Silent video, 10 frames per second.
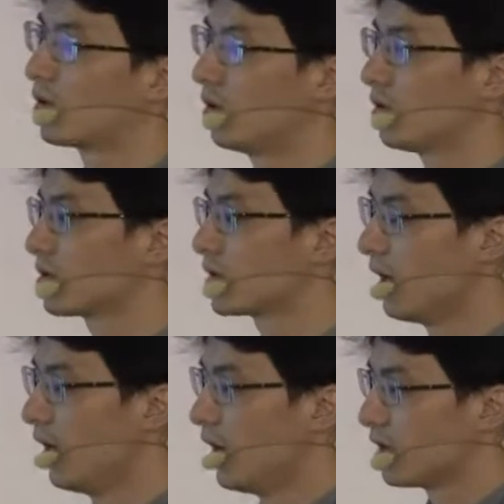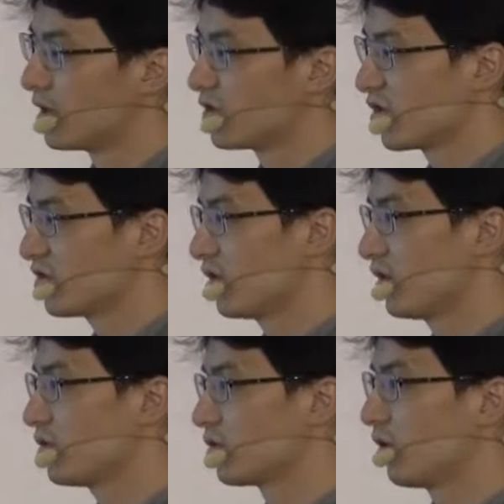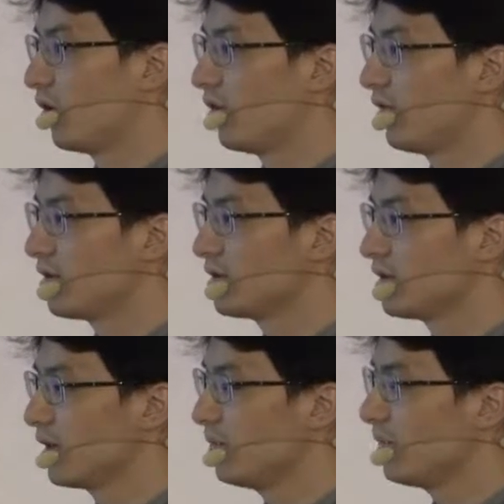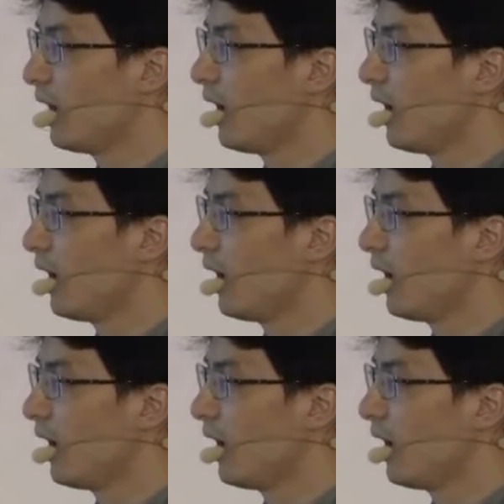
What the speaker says: cause congestion to the whole file system.